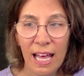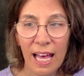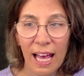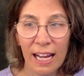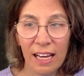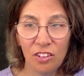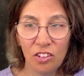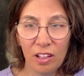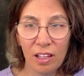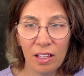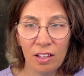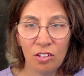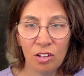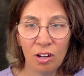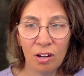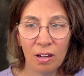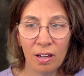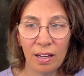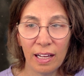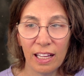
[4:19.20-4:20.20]
and its
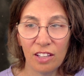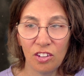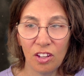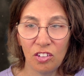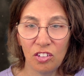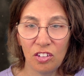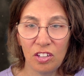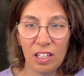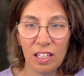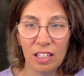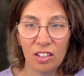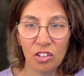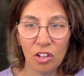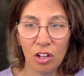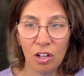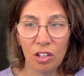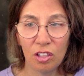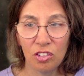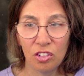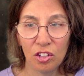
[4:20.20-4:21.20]
internal SSD is
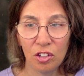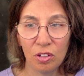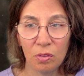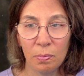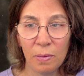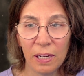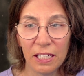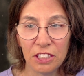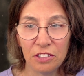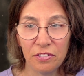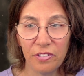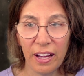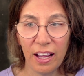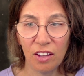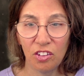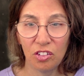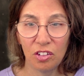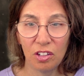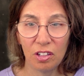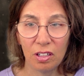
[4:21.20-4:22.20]
also much
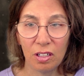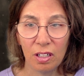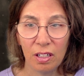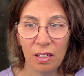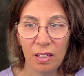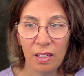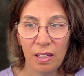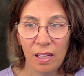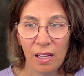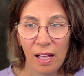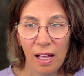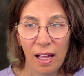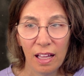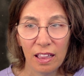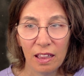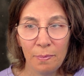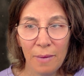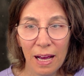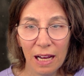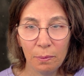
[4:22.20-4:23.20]
faster.
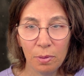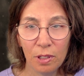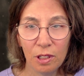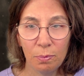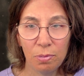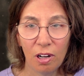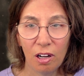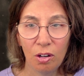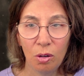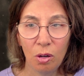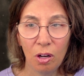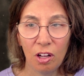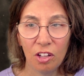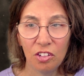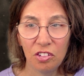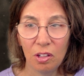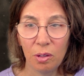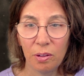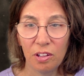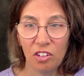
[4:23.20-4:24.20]
The MacBook Pro
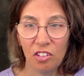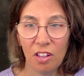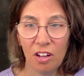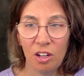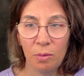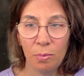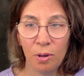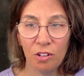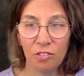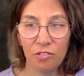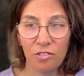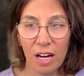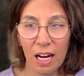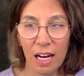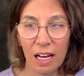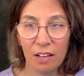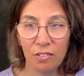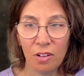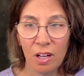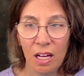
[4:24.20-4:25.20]
also has Thunderbolt
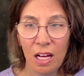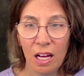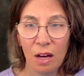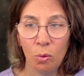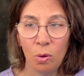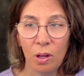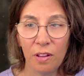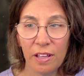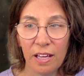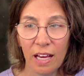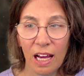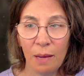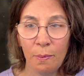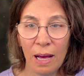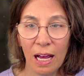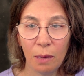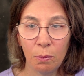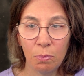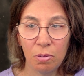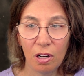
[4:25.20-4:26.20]
5, while the
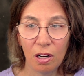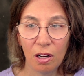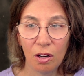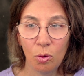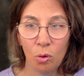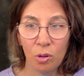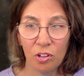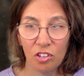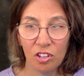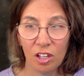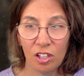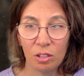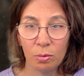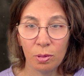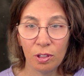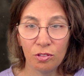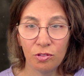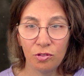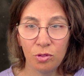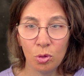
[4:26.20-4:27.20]
iMac Pro was
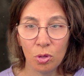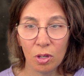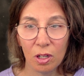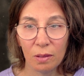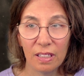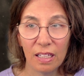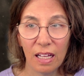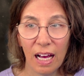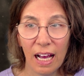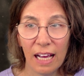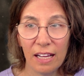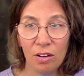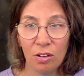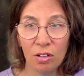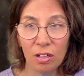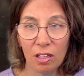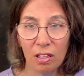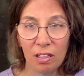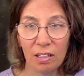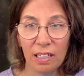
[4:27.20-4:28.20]
Thunderbolt 4. I
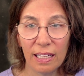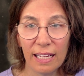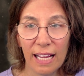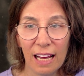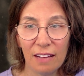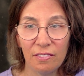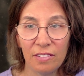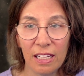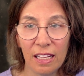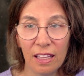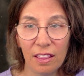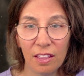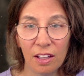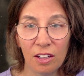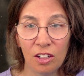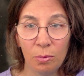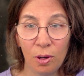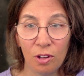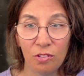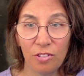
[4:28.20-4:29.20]
don't currently have any
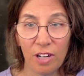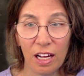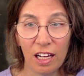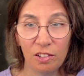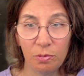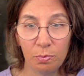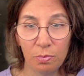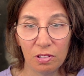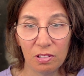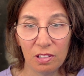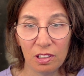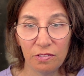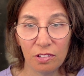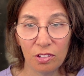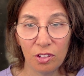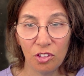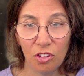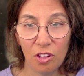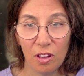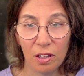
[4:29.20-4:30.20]
Thunderbolt 5
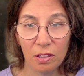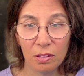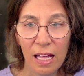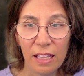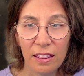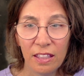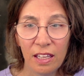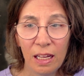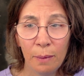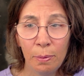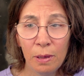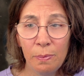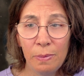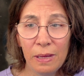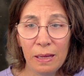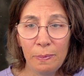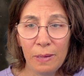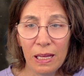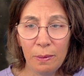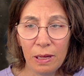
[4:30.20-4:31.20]
peripherals though. The
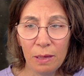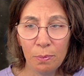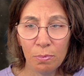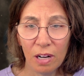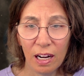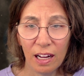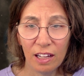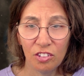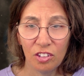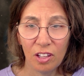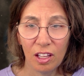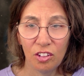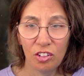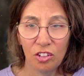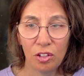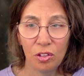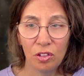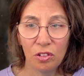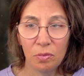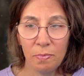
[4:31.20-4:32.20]
WBPP process
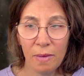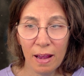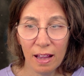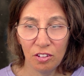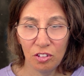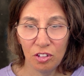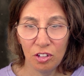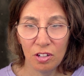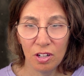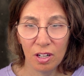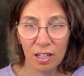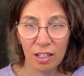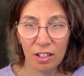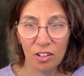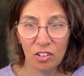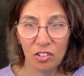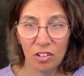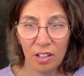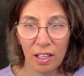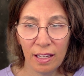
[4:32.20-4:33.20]
used master
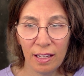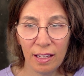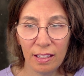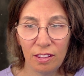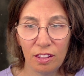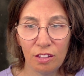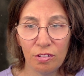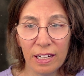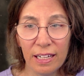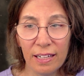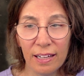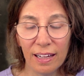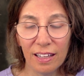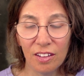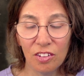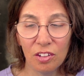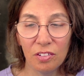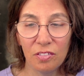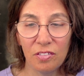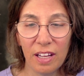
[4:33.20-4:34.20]
darks and had 3
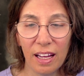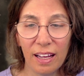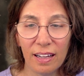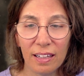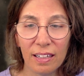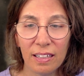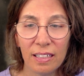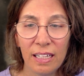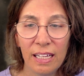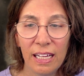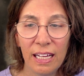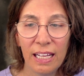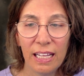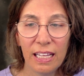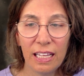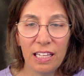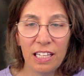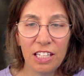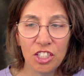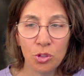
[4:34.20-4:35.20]
nights of data,
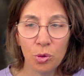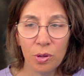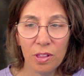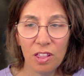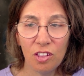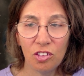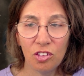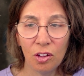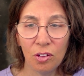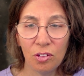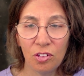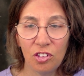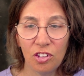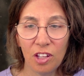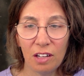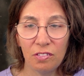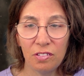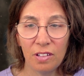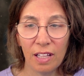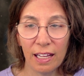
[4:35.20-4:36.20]
each with its own set
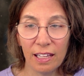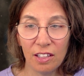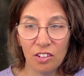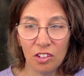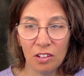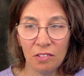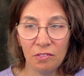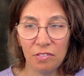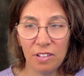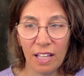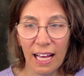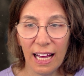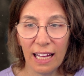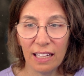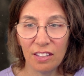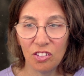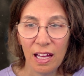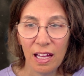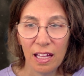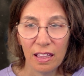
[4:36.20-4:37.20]
of lights and
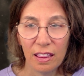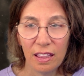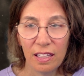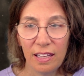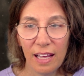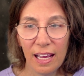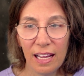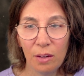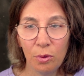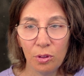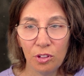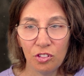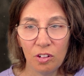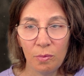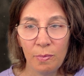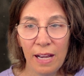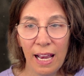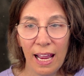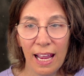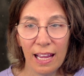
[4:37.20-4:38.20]
flats. The data was from
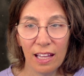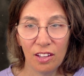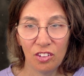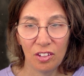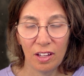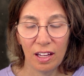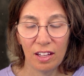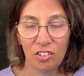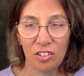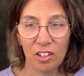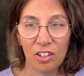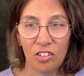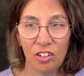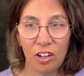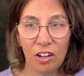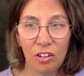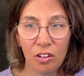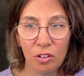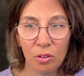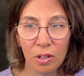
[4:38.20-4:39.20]
an ASI
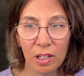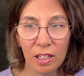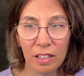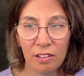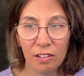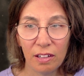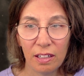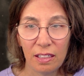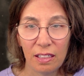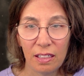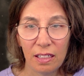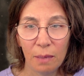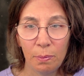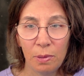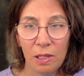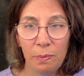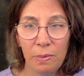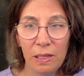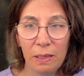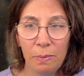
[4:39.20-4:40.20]
6200.
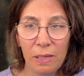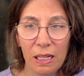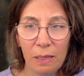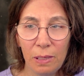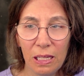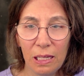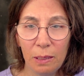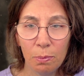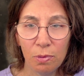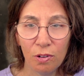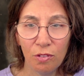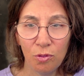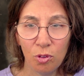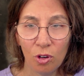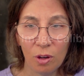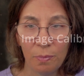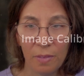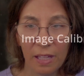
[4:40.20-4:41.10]
WBPP performed the